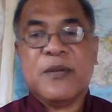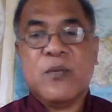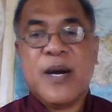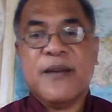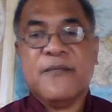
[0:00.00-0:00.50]

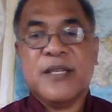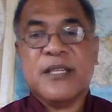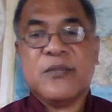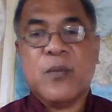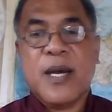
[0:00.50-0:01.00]
1,
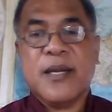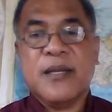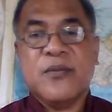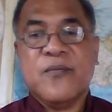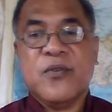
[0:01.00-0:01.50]
verses 1
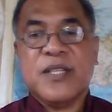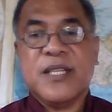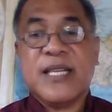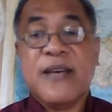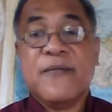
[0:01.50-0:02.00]
to
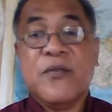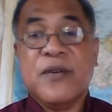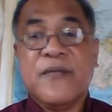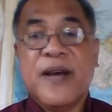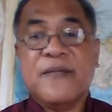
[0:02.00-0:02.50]
46, I have
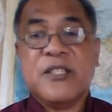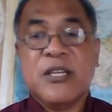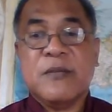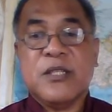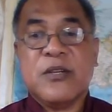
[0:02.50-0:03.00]
45
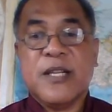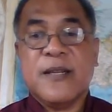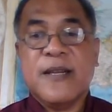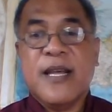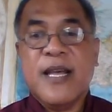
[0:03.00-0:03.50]
sermons on it,
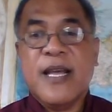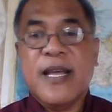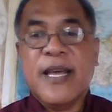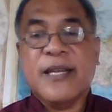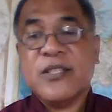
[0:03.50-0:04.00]

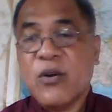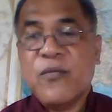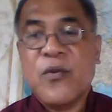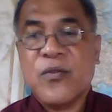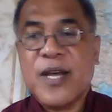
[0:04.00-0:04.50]
and so
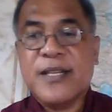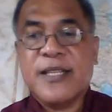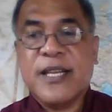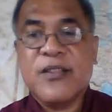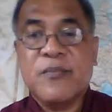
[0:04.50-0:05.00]
forth
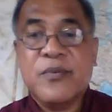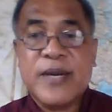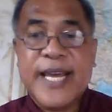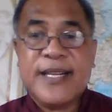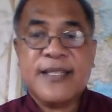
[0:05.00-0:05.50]
until the book
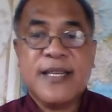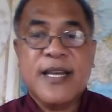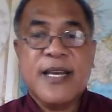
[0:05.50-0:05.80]
ends.